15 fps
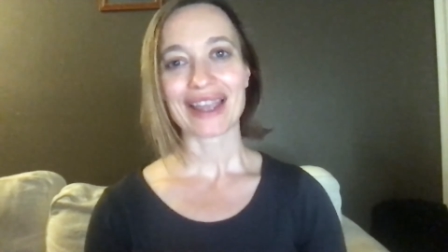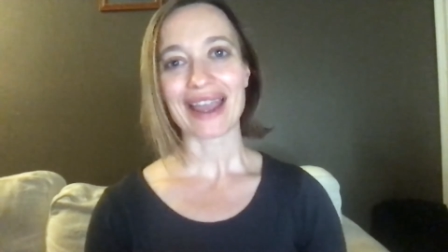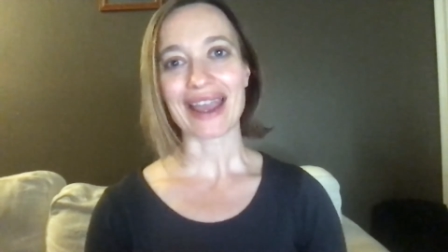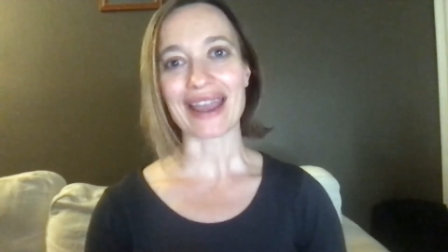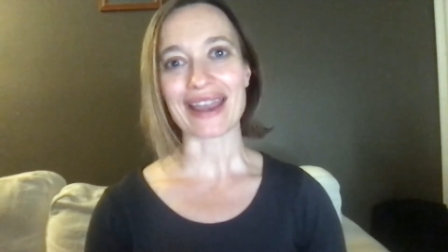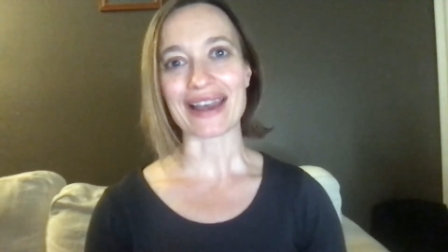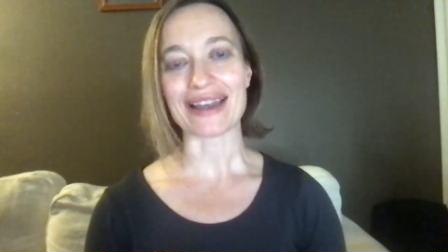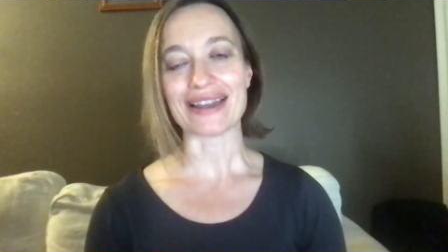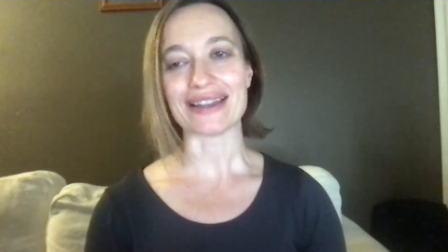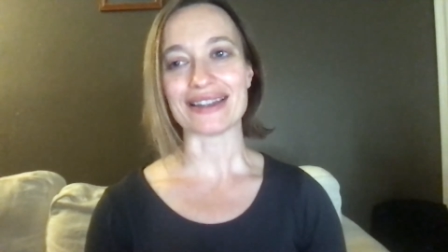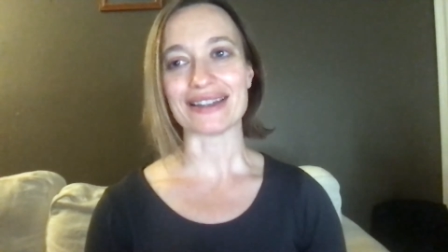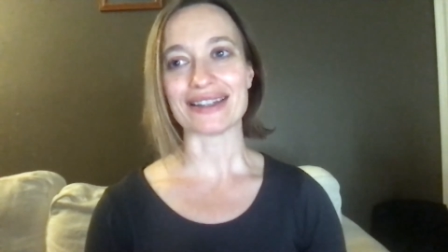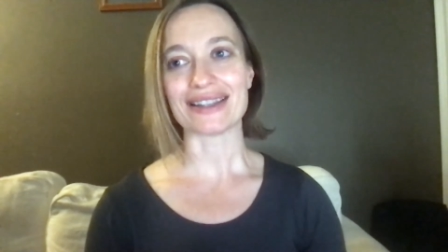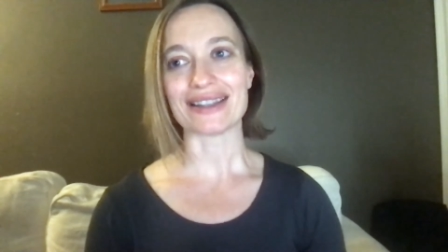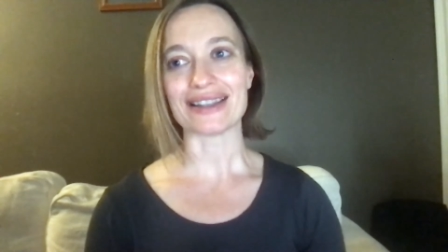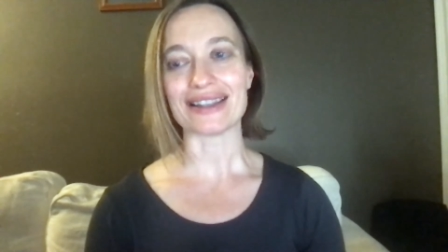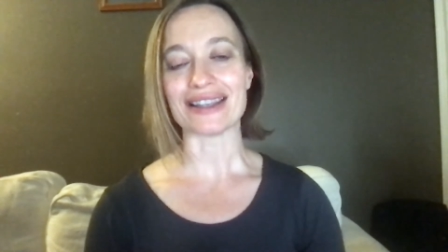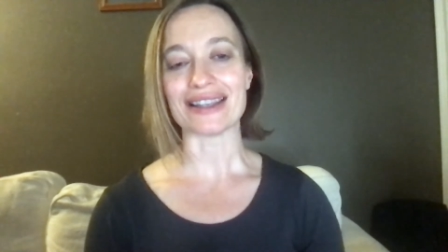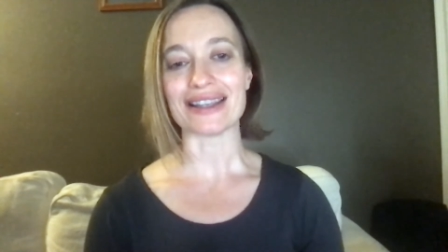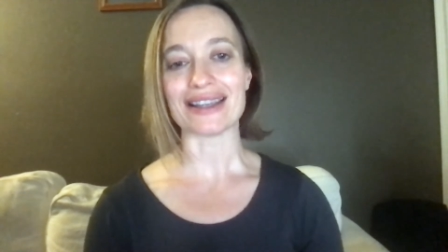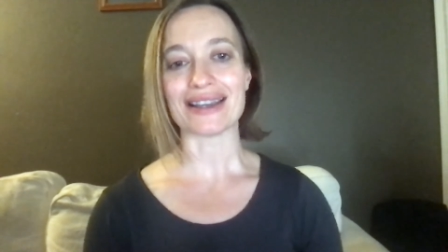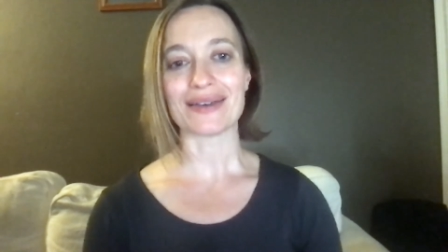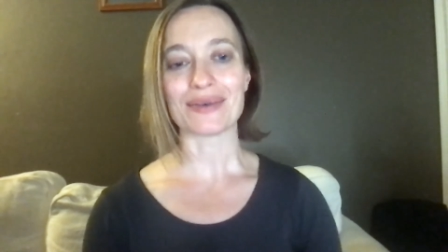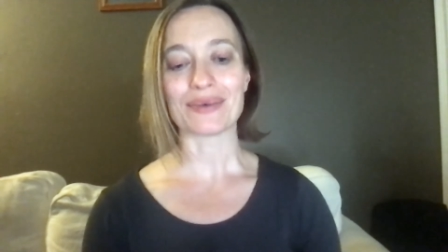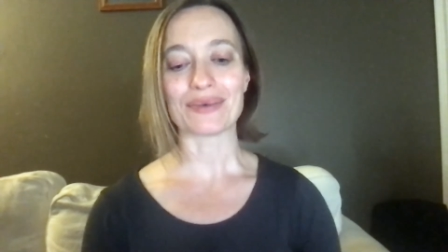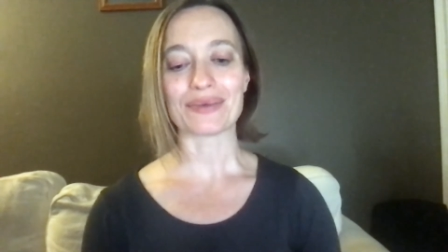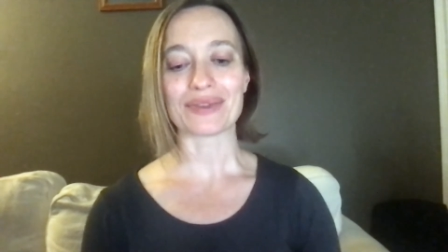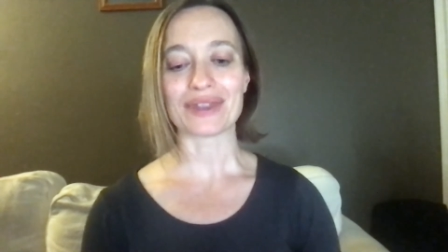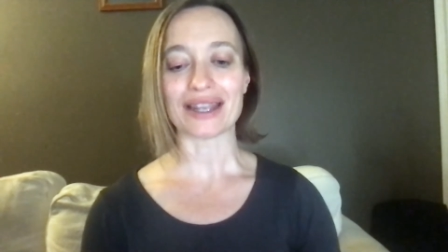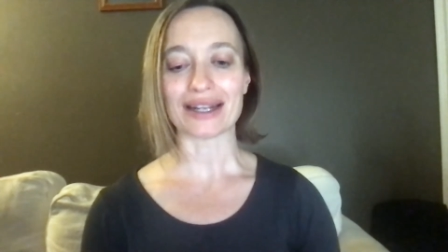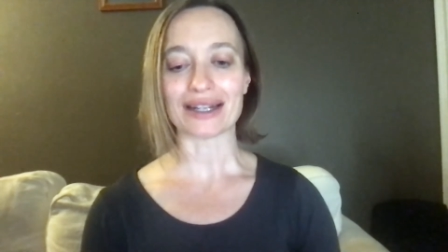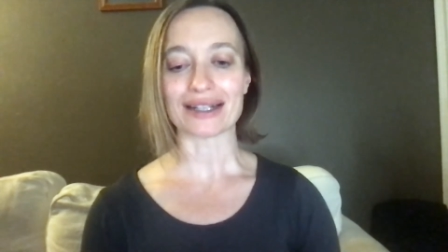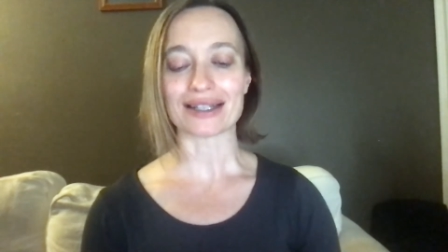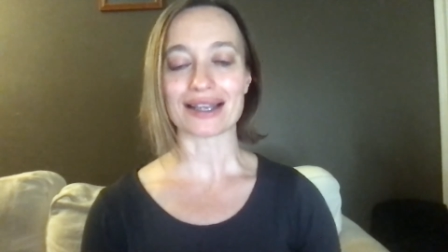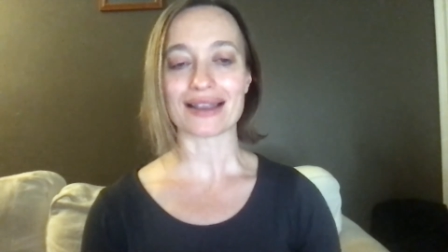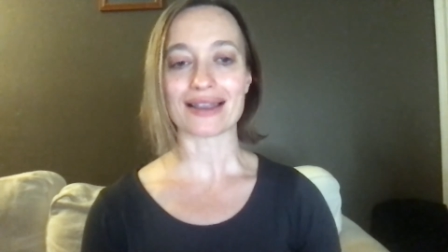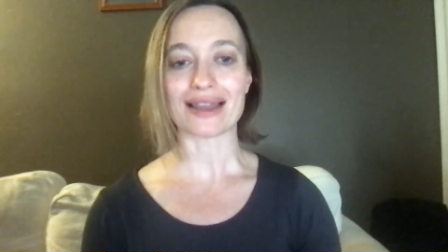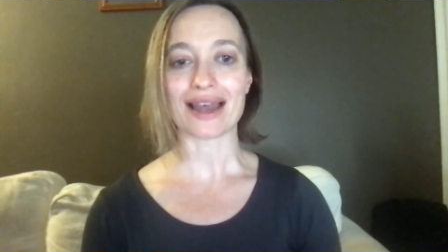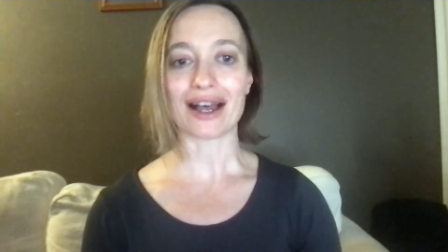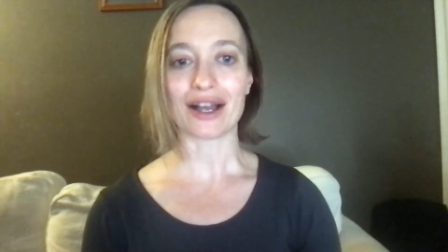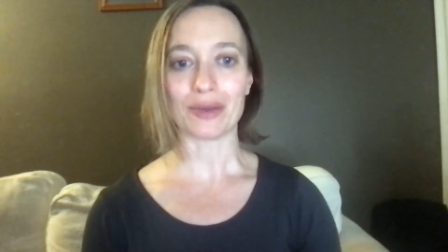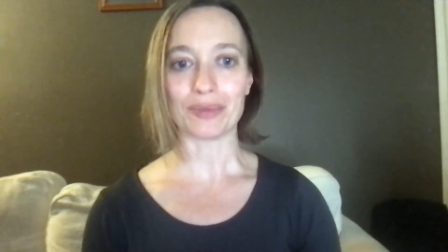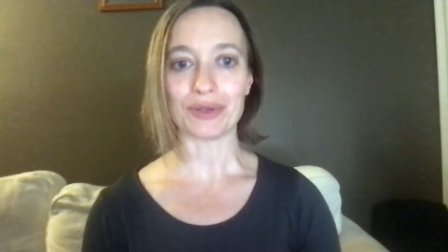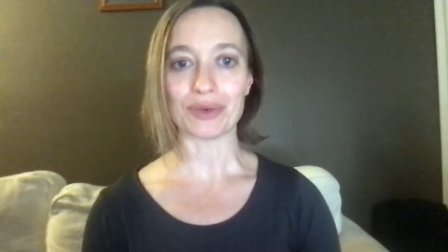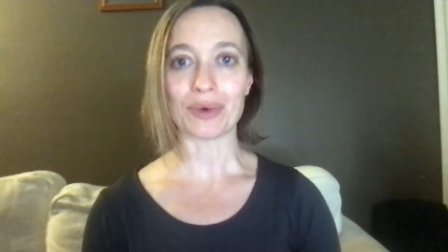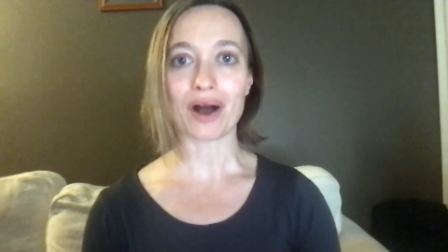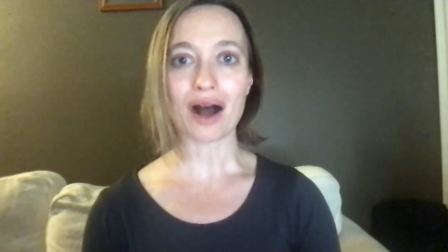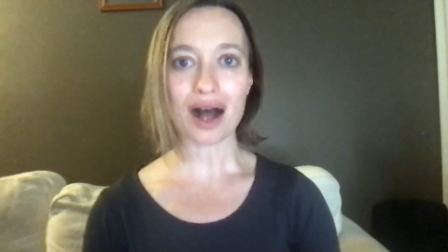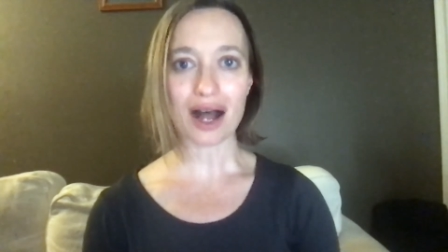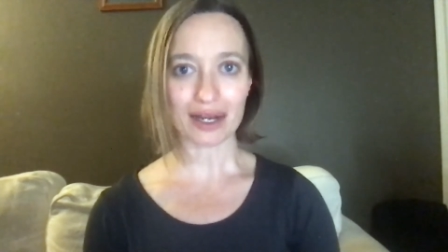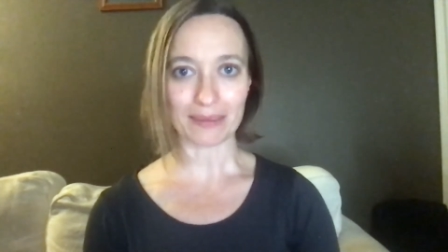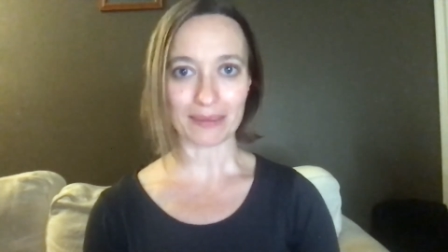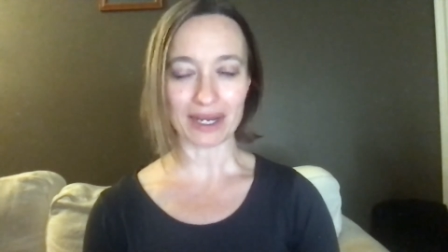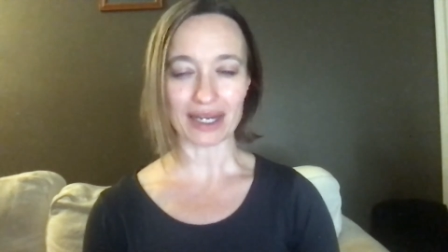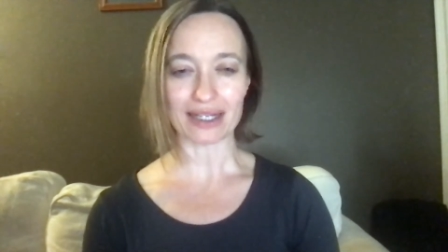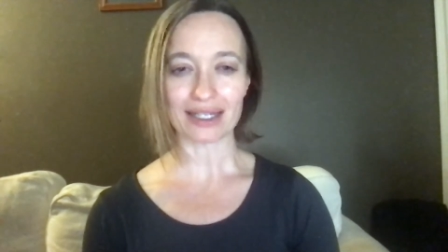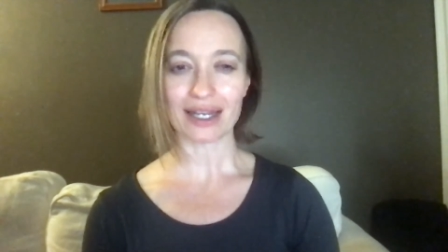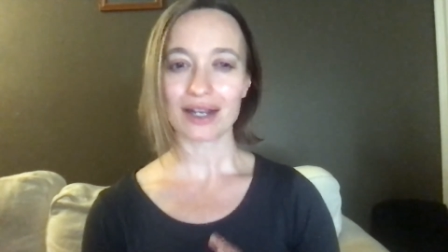and the things that help you automate